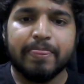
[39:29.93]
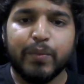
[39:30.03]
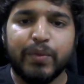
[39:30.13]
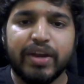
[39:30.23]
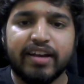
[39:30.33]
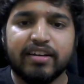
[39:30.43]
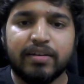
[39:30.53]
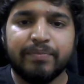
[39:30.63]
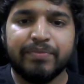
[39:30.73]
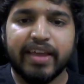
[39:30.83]
We
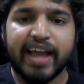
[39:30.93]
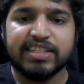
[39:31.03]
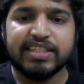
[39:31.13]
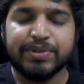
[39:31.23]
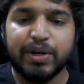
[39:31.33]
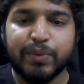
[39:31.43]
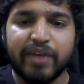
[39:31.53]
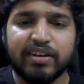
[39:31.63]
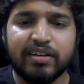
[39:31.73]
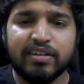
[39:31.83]
return x is equal to
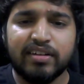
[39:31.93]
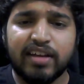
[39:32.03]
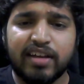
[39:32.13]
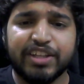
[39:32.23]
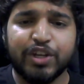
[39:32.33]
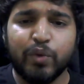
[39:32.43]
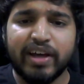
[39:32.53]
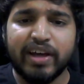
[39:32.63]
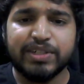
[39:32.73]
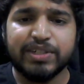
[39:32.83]
y1 and the new y
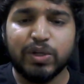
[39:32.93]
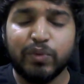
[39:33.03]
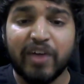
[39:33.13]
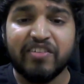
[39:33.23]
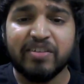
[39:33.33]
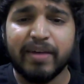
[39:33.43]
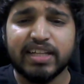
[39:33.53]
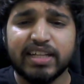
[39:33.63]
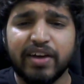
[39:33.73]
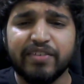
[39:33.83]
is equal to y1 minus
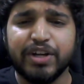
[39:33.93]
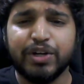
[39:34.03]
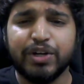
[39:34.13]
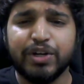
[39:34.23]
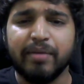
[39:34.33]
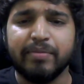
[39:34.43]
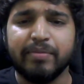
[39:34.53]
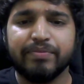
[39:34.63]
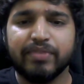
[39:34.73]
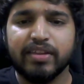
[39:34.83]
y1 into a by b.
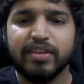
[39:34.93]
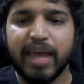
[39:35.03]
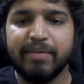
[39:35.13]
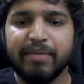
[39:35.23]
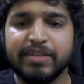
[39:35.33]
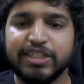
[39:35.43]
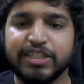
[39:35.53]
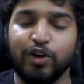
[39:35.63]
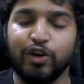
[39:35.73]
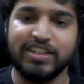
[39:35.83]
A by b is the
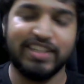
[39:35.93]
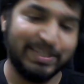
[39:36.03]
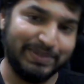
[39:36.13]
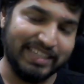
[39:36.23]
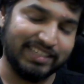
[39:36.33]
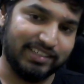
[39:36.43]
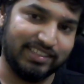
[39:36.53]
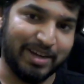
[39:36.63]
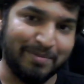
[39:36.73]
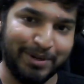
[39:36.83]
floor function as we discussed. The
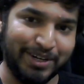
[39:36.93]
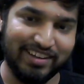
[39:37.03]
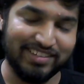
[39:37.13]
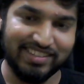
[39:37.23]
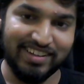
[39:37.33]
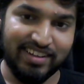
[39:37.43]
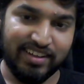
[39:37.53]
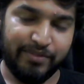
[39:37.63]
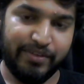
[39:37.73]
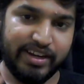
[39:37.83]
computer does
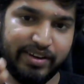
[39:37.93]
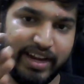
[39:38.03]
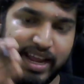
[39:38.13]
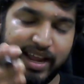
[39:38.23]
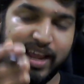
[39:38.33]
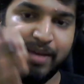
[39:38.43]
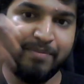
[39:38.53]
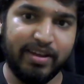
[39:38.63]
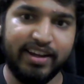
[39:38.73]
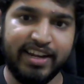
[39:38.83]
when a
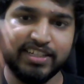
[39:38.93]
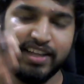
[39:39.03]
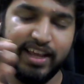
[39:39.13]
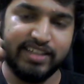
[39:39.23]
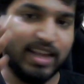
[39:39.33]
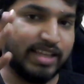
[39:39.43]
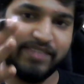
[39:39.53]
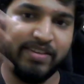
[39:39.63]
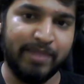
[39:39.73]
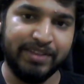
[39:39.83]
integer a is like
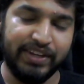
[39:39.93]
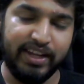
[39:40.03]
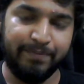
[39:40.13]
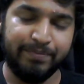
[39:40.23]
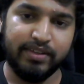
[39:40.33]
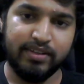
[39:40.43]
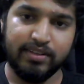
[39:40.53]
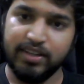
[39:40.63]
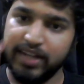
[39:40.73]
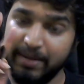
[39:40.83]
7 by 3,
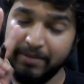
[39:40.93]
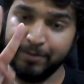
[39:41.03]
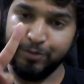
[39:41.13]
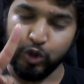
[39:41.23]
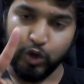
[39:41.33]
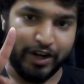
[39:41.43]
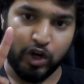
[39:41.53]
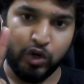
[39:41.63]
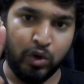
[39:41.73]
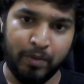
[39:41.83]
it will become 2 and not
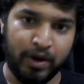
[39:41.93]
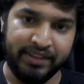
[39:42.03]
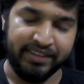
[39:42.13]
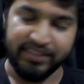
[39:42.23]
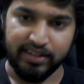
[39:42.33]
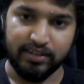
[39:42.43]
2.33.